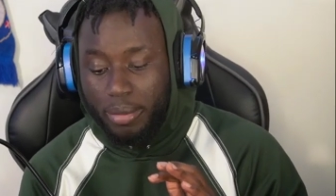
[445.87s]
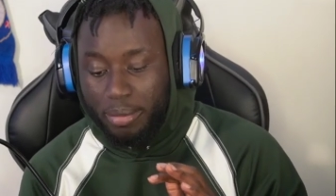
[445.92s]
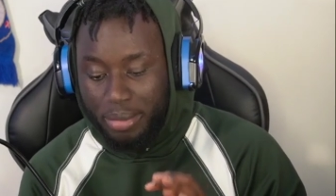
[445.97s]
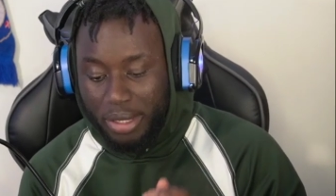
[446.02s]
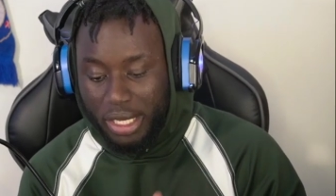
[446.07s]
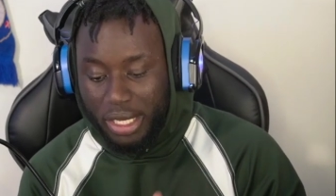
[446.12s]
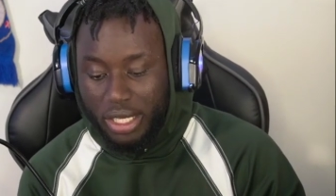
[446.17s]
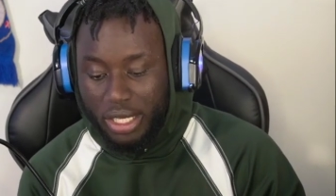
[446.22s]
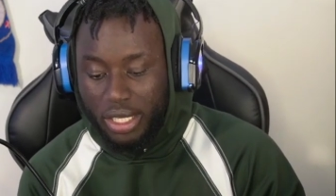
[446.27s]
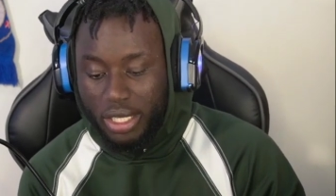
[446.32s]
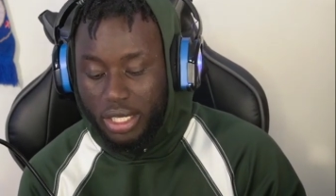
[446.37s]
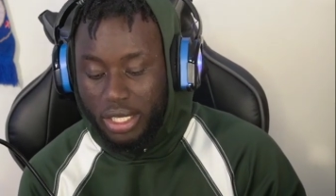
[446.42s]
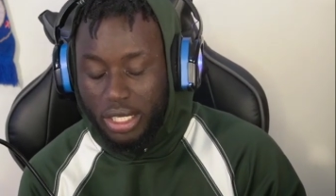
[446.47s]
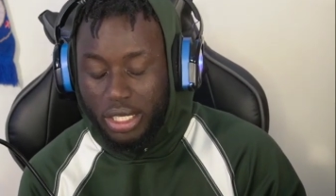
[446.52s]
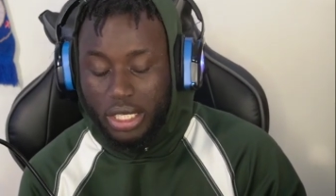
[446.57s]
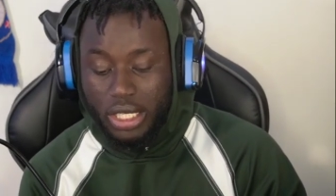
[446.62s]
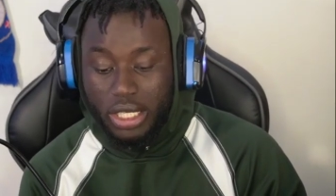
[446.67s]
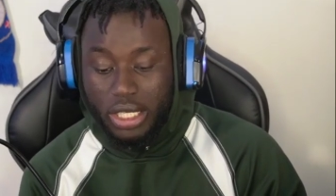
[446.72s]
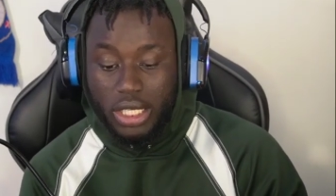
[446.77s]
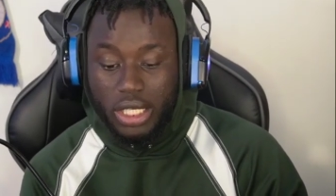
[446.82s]
being in a
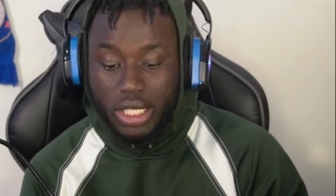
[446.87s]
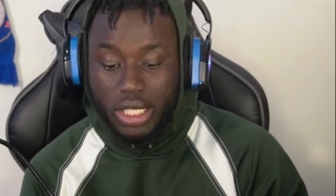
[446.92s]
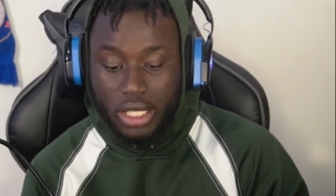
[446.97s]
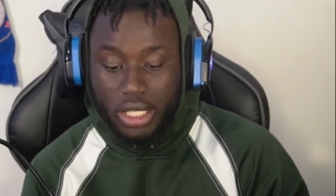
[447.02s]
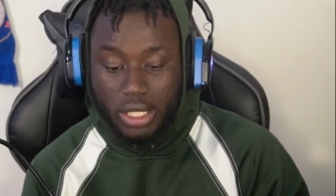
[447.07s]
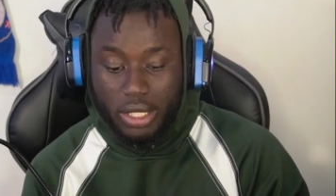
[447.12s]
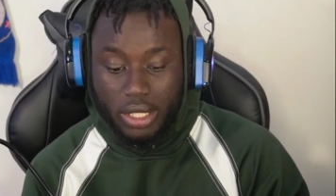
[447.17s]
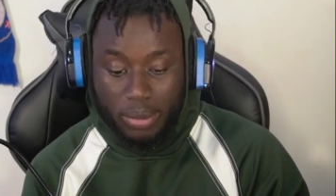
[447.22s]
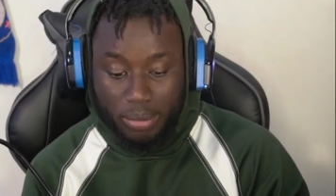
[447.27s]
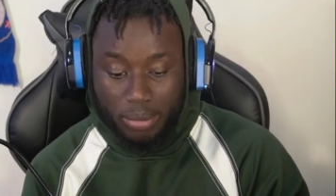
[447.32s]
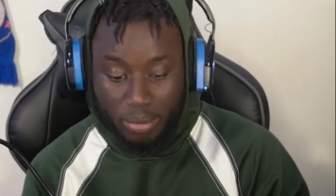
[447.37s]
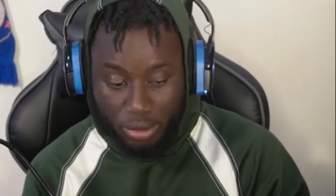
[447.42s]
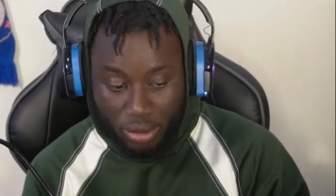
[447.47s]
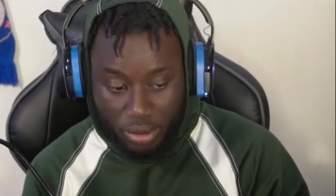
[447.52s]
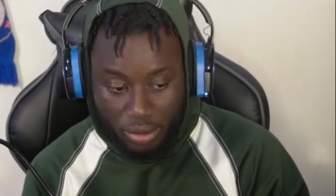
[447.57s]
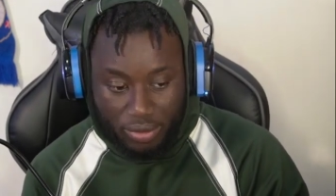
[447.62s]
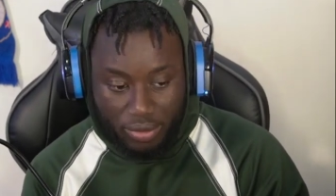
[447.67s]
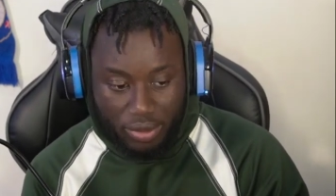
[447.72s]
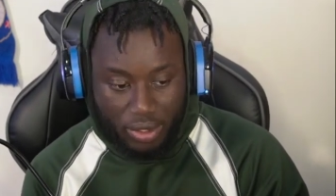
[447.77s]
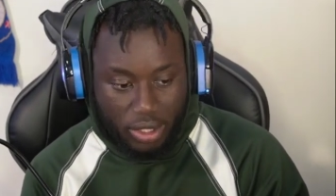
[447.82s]
Disney
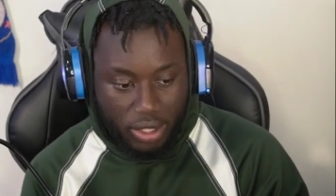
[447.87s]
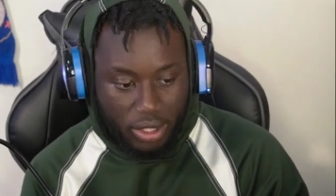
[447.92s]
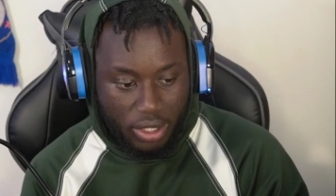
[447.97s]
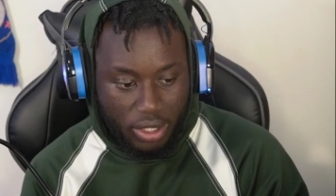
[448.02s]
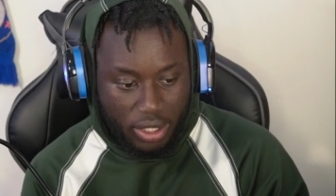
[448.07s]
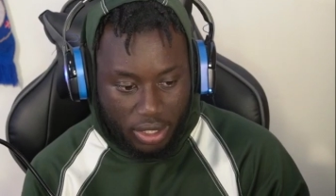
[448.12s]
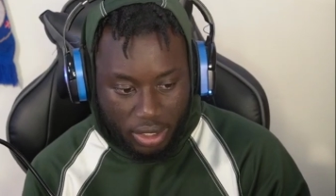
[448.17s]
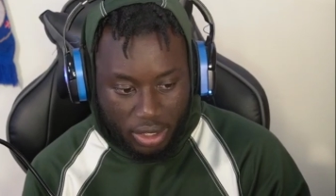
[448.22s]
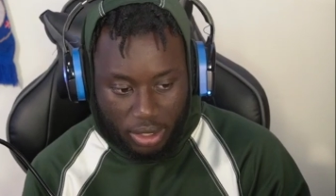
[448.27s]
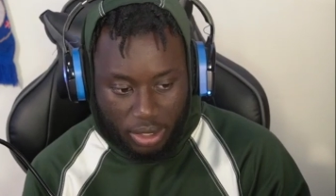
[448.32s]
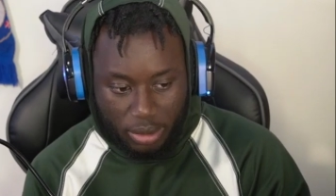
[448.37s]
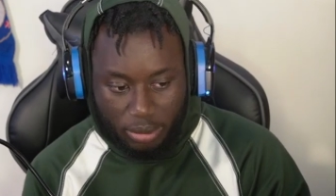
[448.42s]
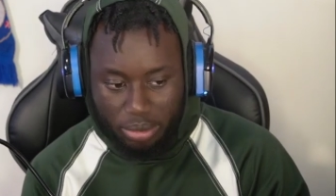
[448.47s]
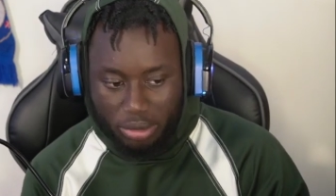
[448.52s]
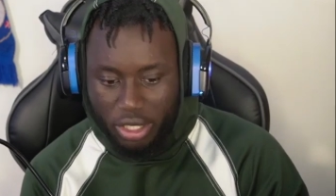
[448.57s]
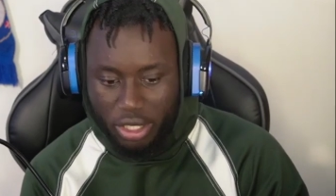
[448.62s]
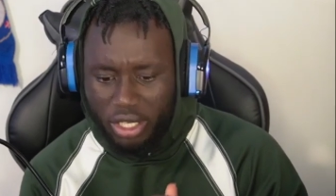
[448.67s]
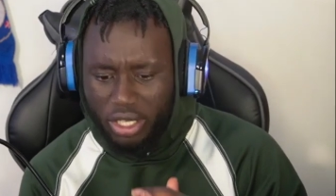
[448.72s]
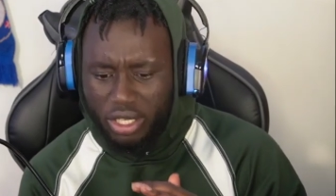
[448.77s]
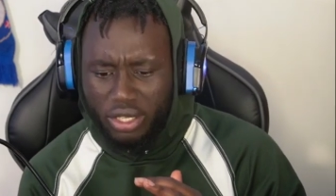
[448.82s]
movie, Disney
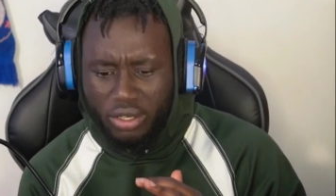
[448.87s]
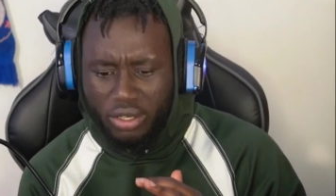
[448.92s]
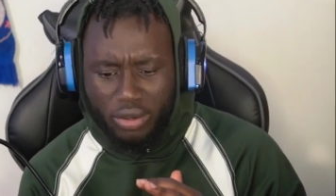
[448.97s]
play,